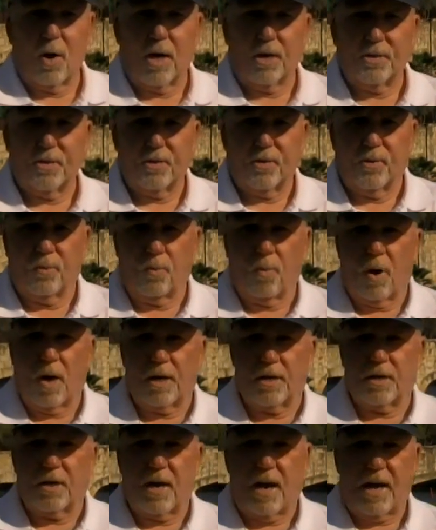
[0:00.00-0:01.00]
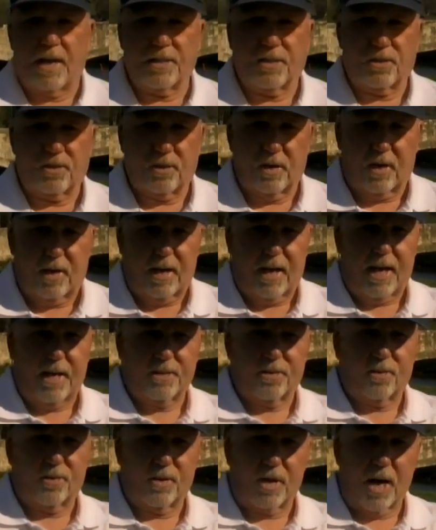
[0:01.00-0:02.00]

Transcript: under the water hazard